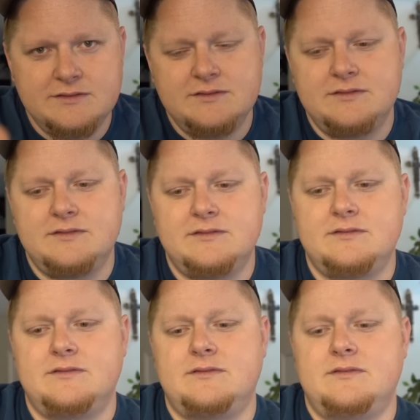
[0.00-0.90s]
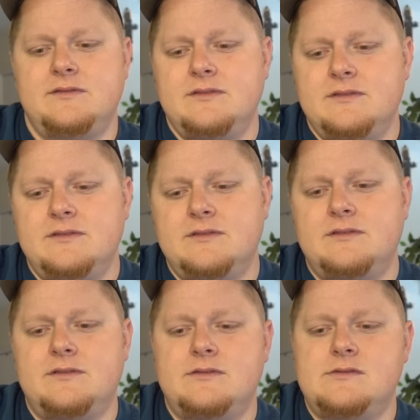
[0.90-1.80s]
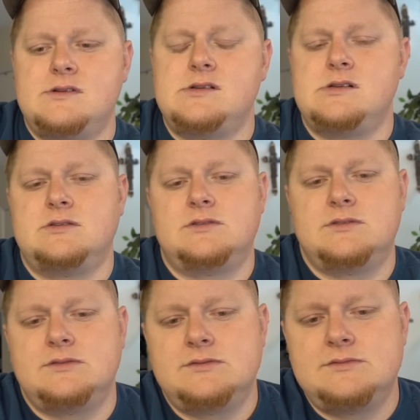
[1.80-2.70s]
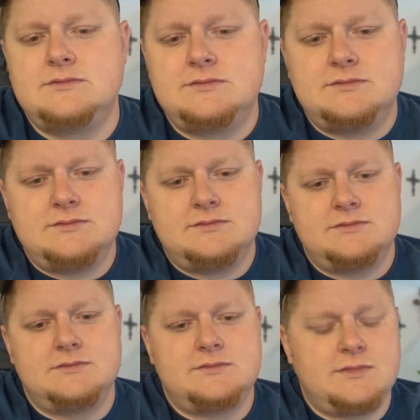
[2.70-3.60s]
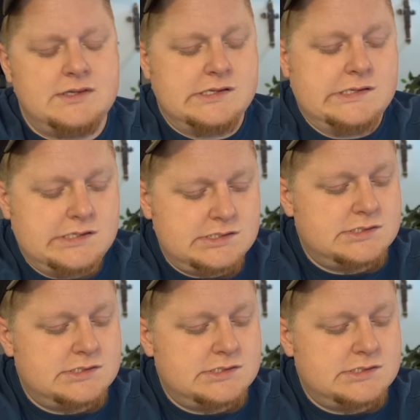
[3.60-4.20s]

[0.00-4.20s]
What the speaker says: Nothing is said.